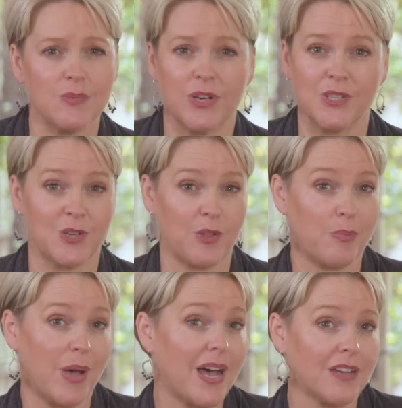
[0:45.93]
wanting to go to the
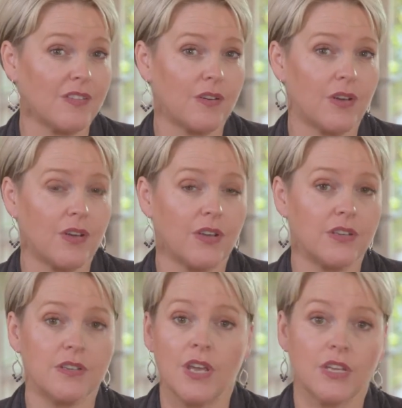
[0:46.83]
park on their
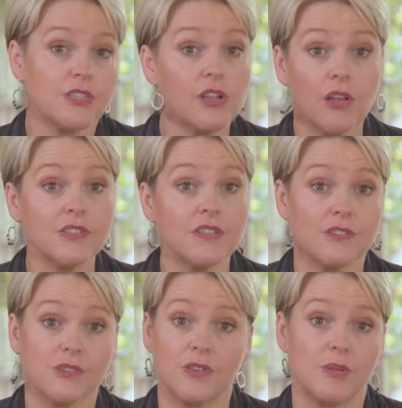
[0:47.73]
own, to closing the
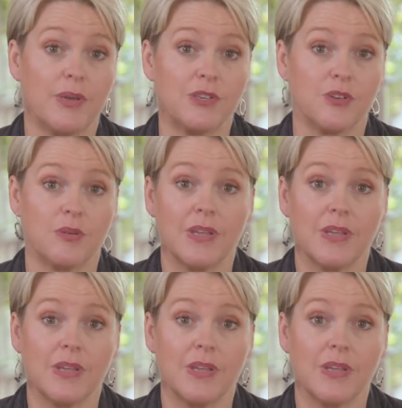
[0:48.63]
door in the bedroom.